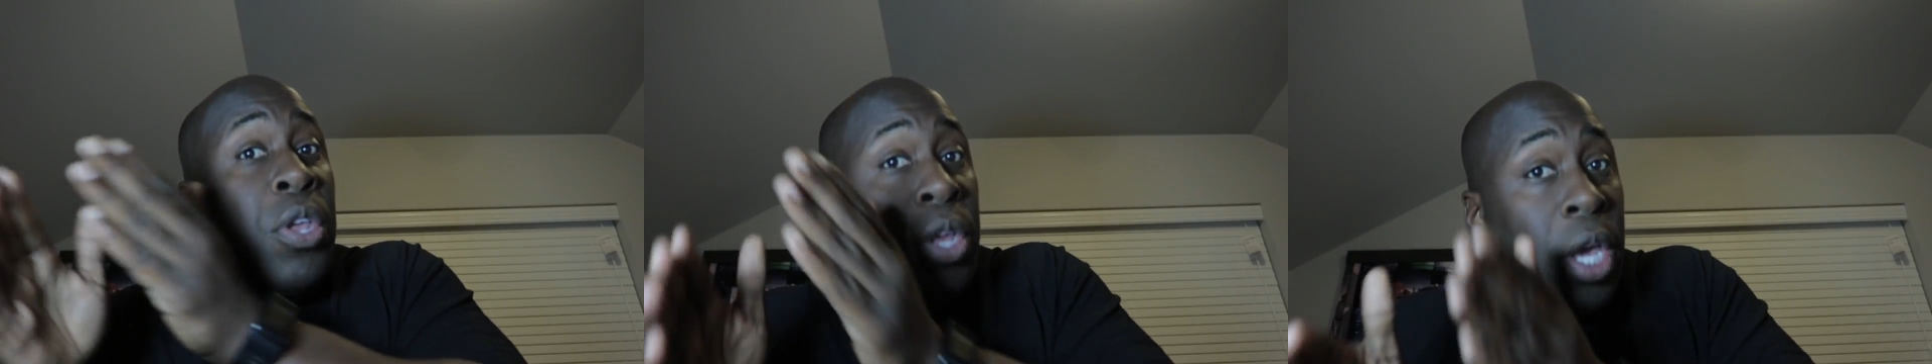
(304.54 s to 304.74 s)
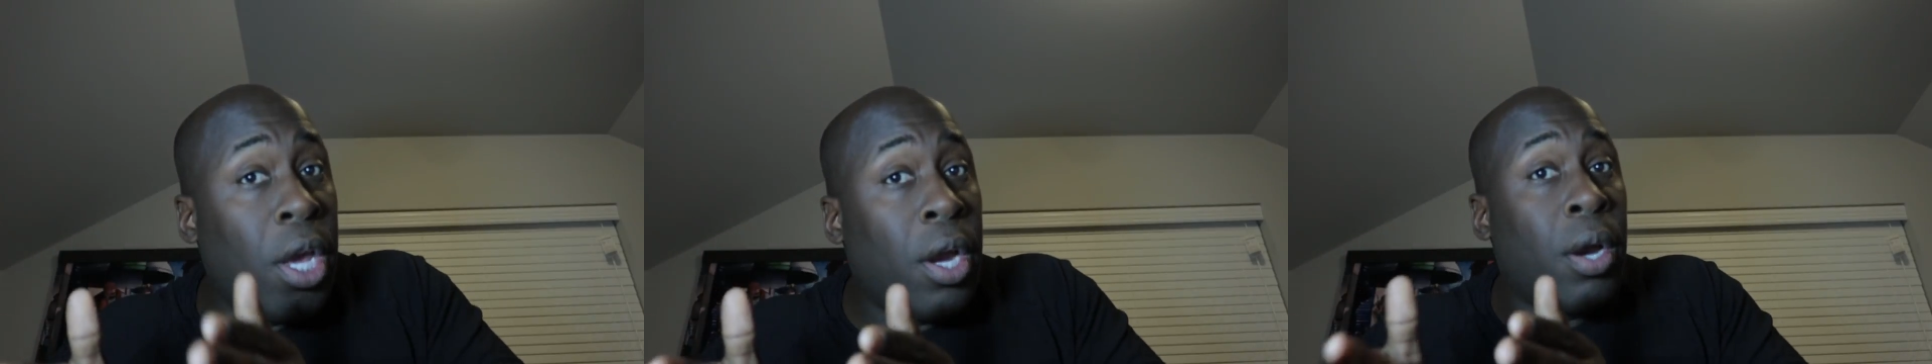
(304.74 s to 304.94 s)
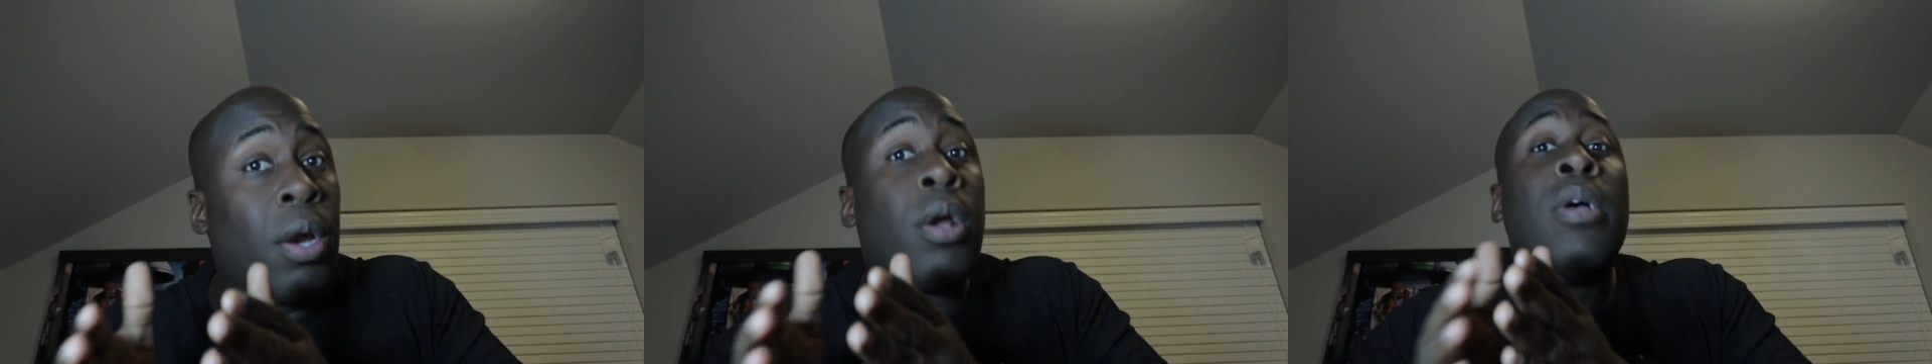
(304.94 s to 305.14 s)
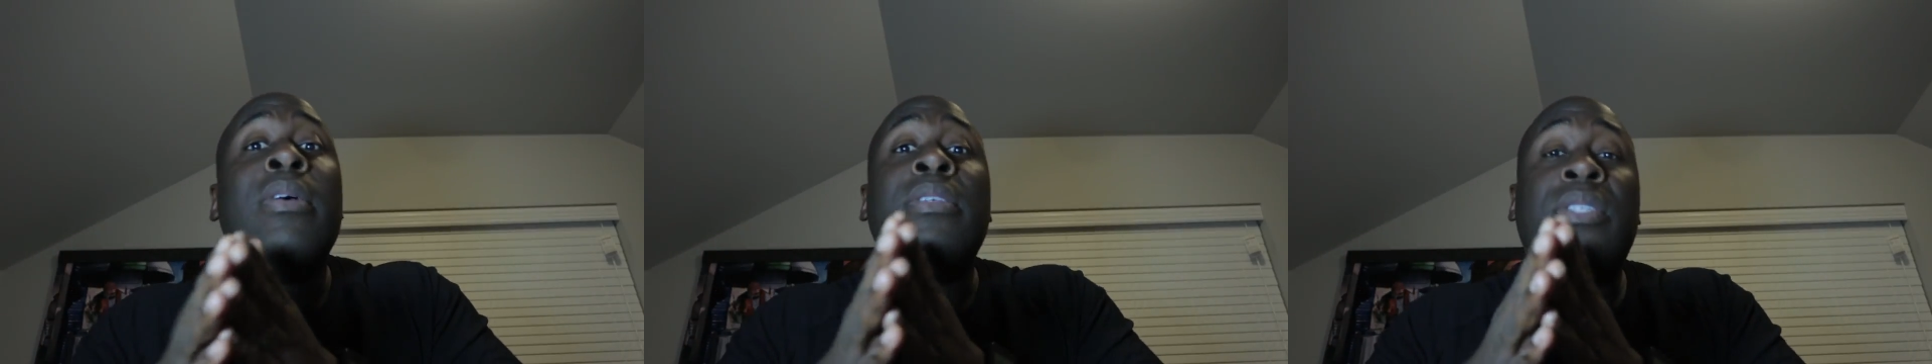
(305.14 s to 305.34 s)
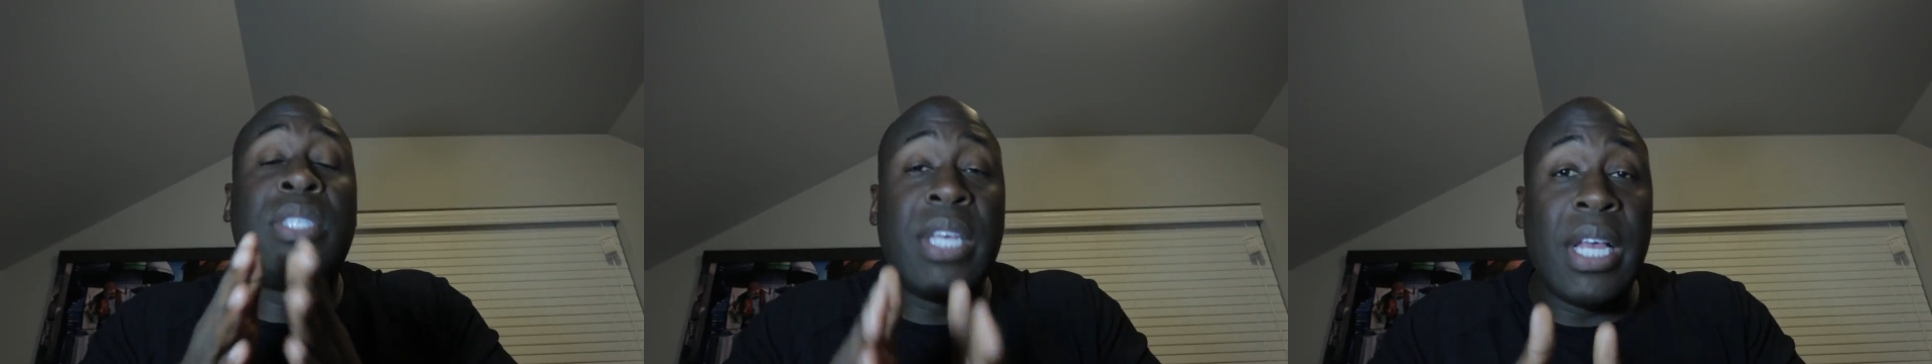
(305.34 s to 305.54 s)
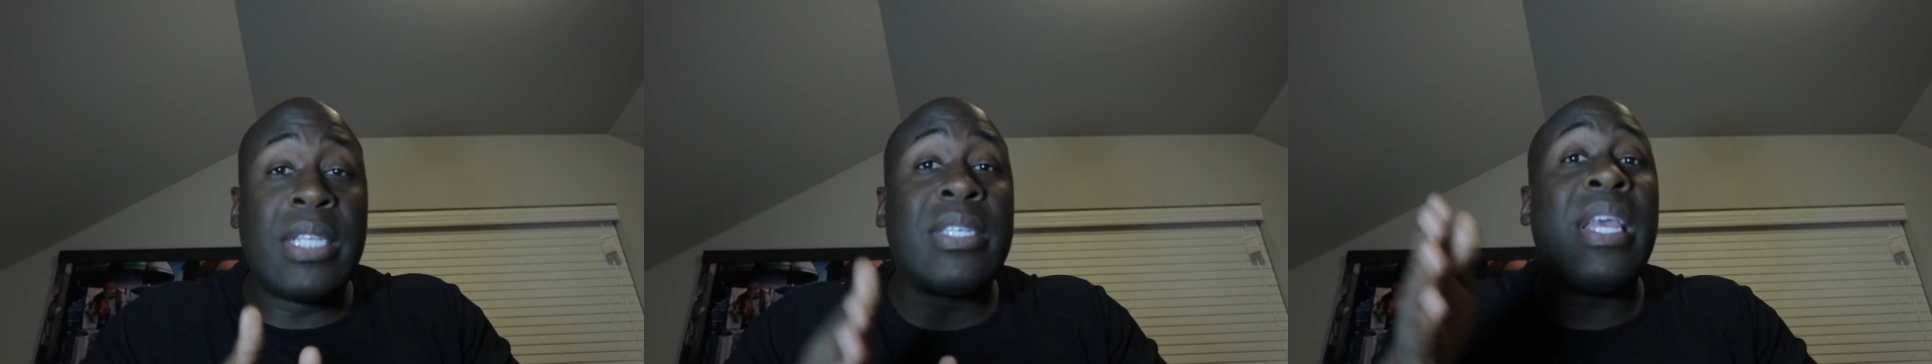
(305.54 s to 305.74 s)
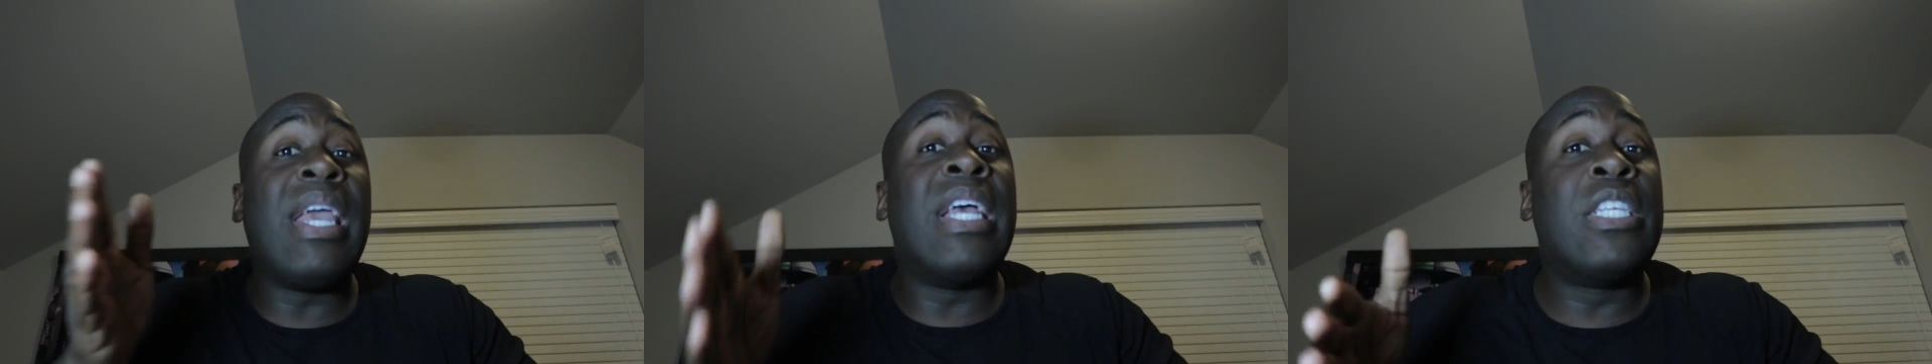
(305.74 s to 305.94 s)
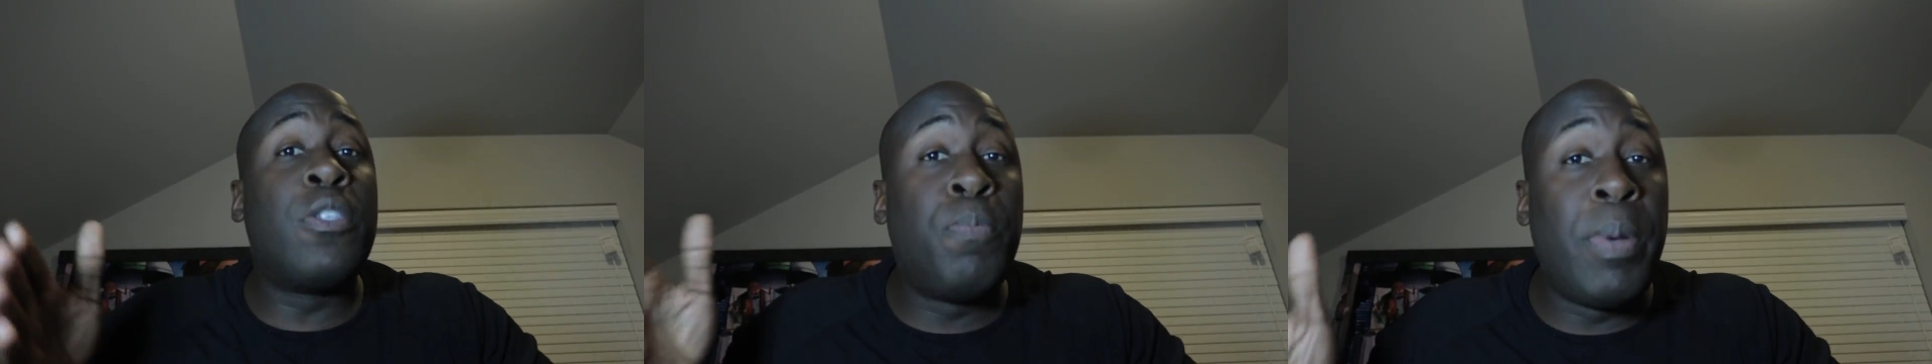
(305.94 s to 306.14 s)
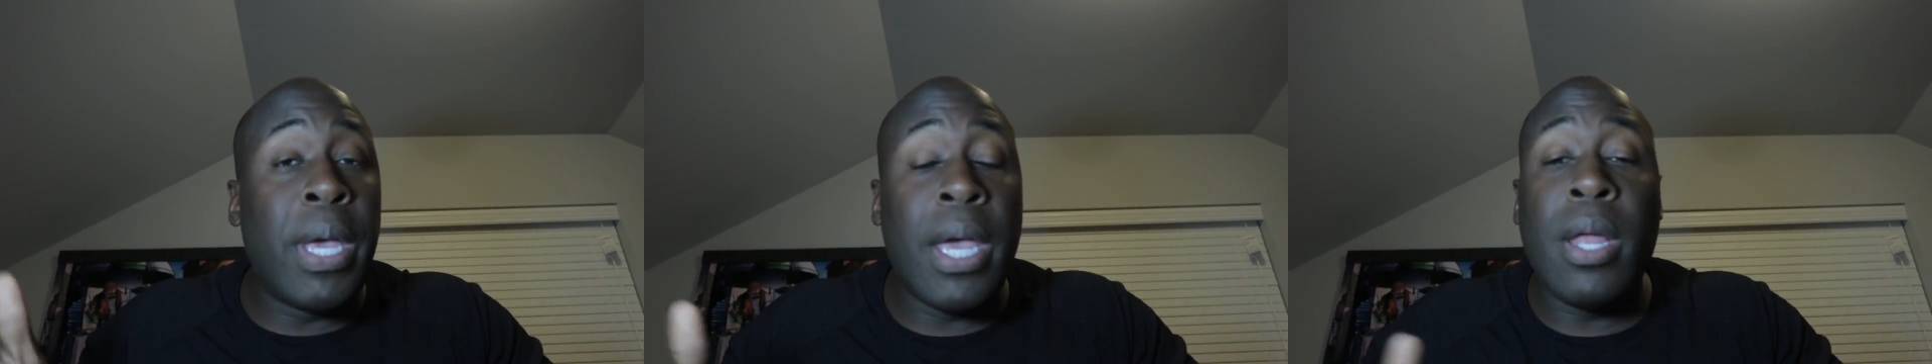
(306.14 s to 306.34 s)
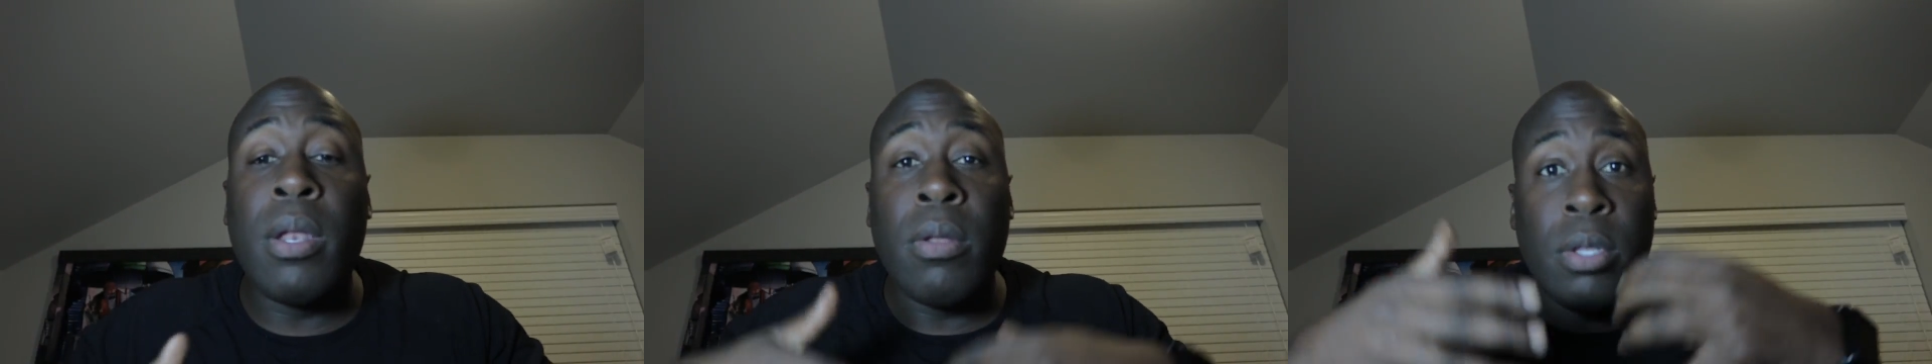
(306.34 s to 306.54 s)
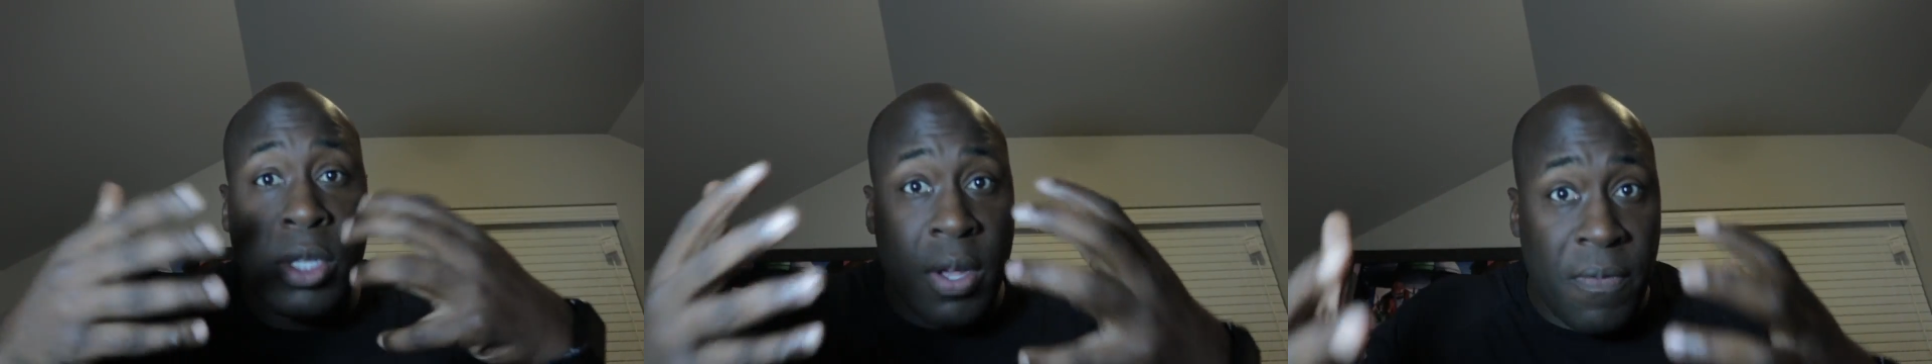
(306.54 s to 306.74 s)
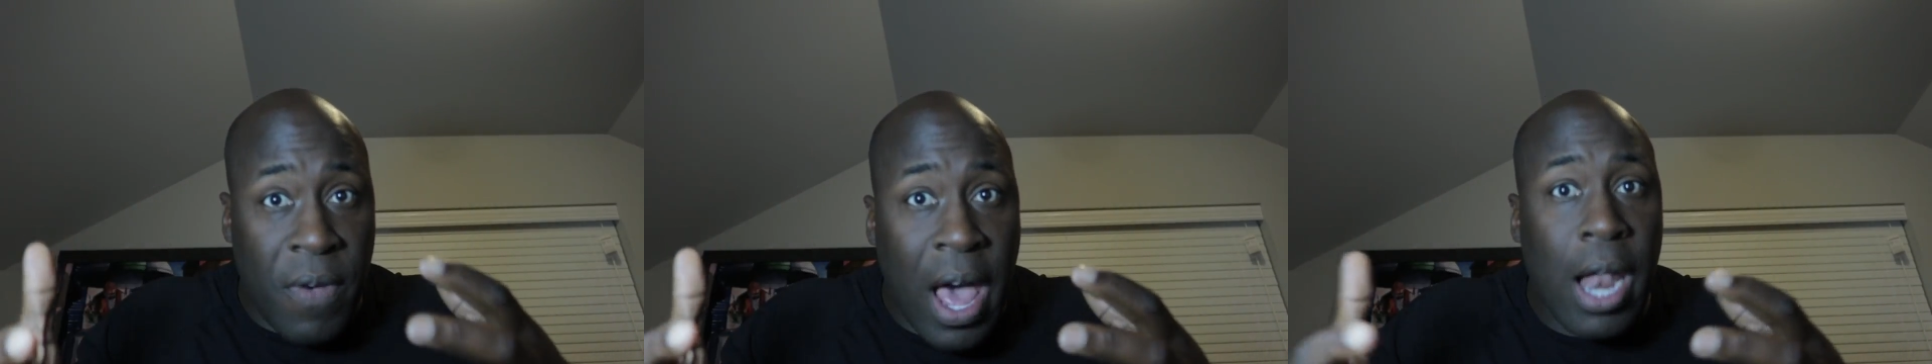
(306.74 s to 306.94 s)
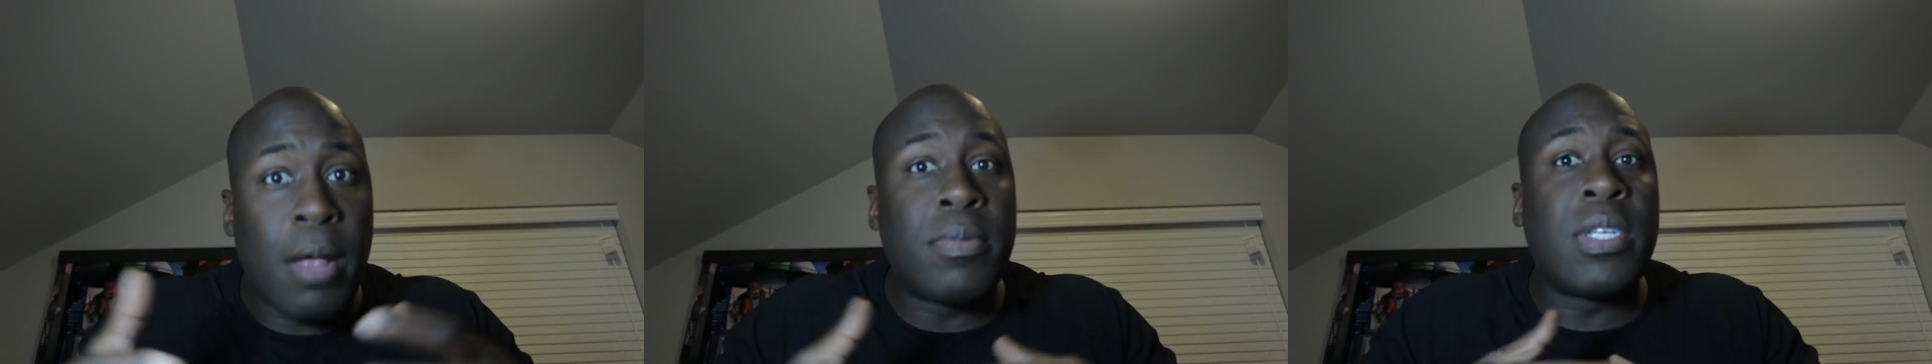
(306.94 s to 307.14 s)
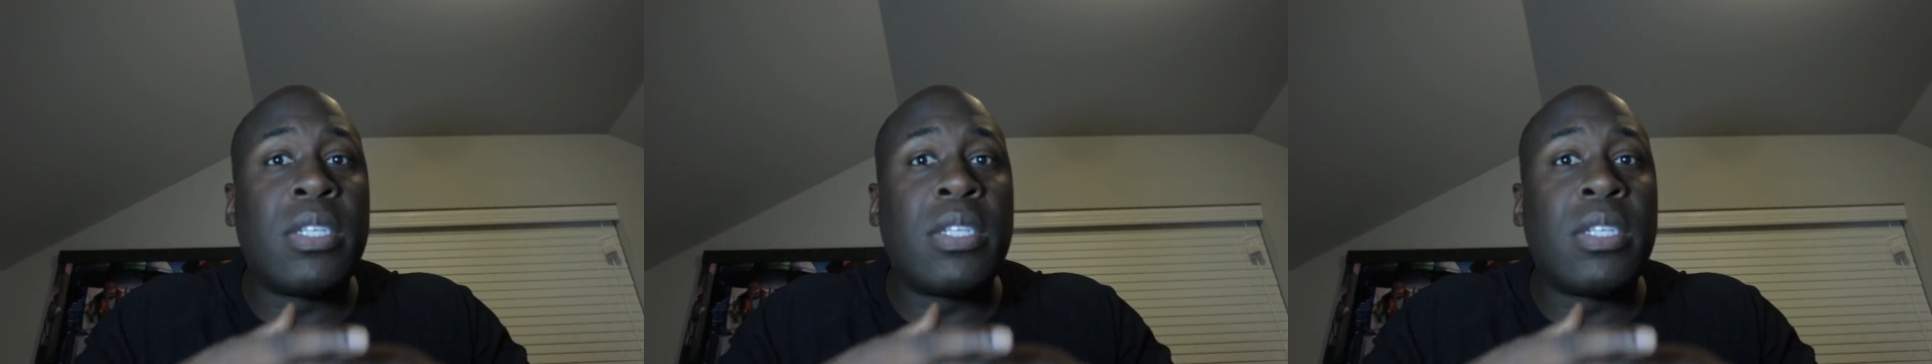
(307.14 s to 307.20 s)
year since it's been developed,